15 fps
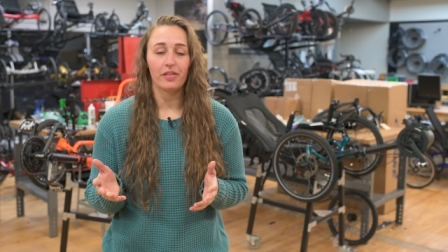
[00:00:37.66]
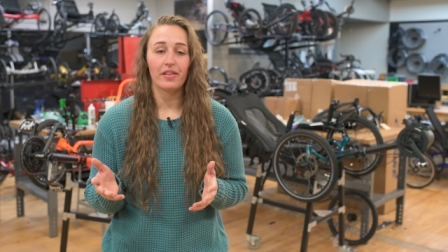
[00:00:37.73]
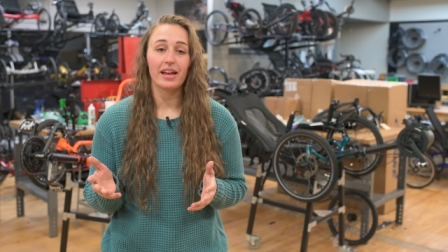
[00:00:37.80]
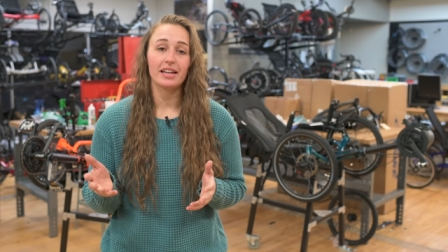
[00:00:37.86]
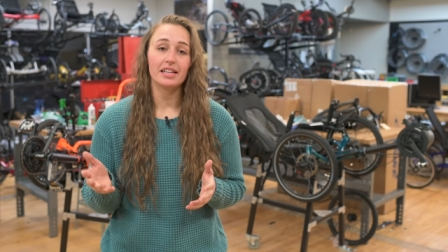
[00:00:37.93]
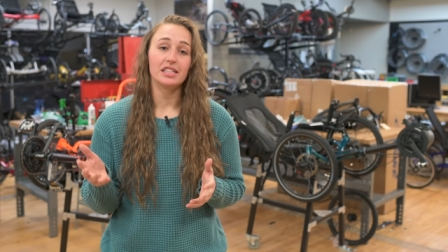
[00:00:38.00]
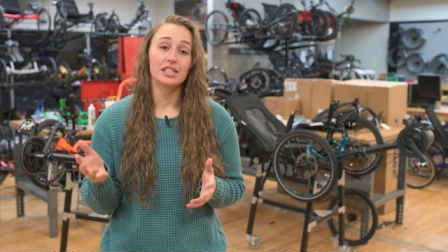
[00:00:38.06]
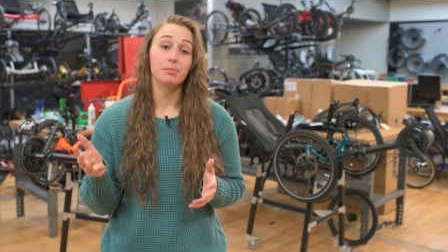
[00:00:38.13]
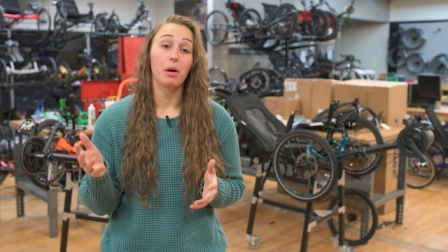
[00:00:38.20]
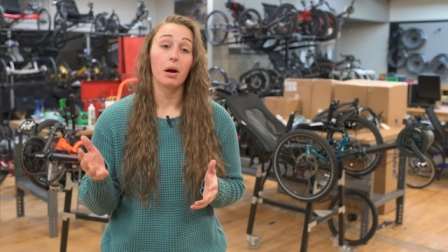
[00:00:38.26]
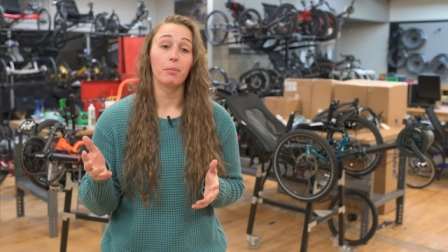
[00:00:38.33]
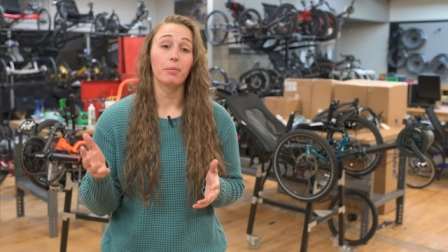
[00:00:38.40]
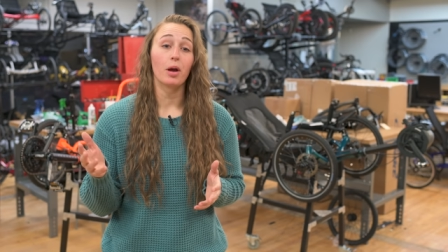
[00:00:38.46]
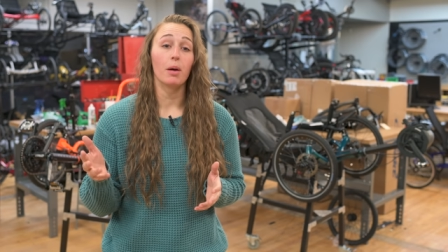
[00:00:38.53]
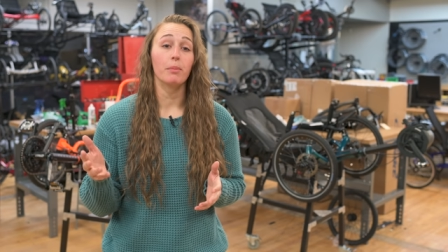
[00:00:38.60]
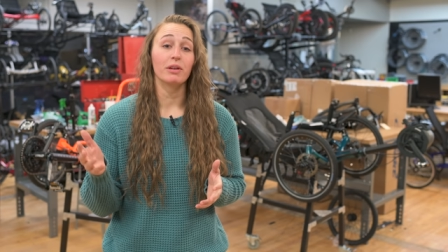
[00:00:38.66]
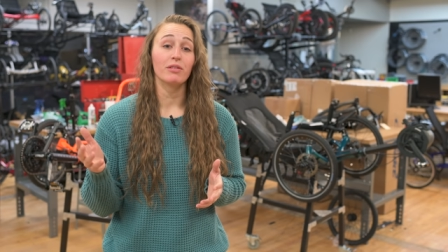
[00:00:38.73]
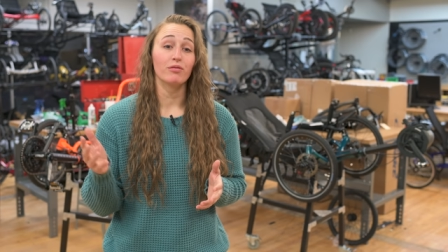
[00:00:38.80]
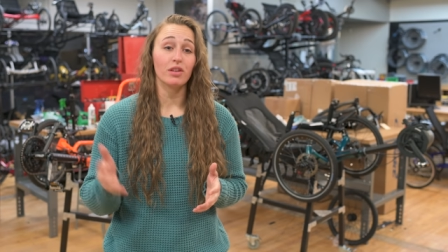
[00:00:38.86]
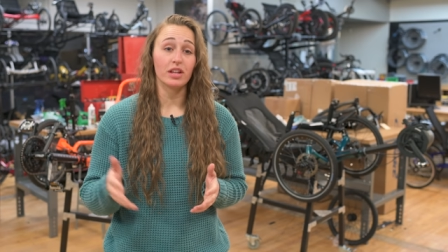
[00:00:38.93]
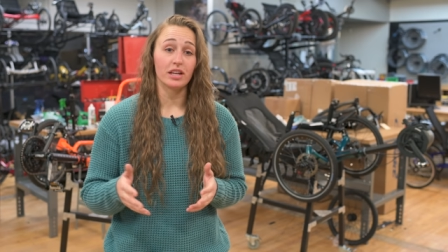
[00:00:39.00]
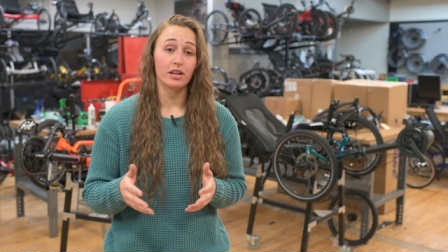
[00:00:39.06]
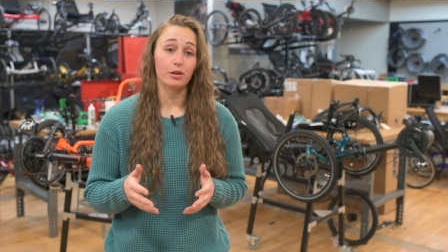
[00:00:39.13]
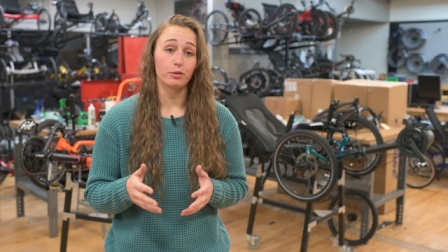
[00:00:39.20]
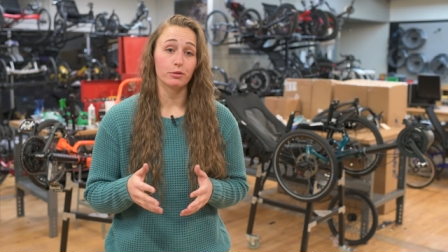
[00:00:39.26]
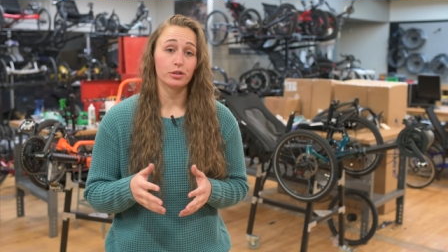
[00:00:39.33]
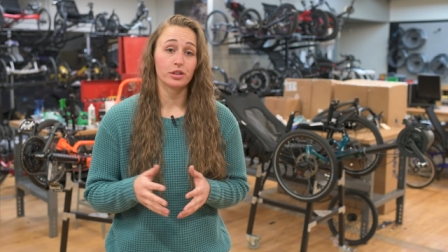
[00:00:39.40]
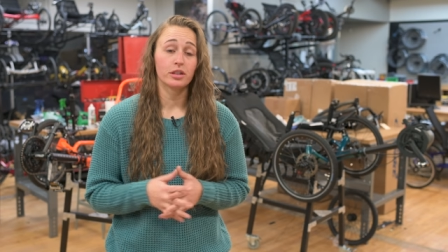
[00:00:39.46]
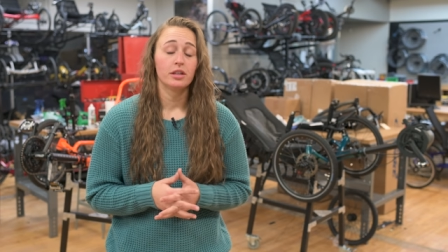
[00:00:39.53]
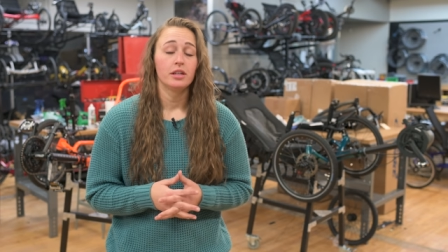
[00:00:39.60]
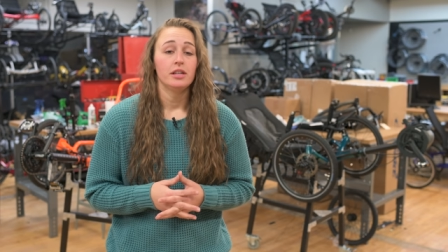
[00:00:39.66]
on that in some upcoming videos.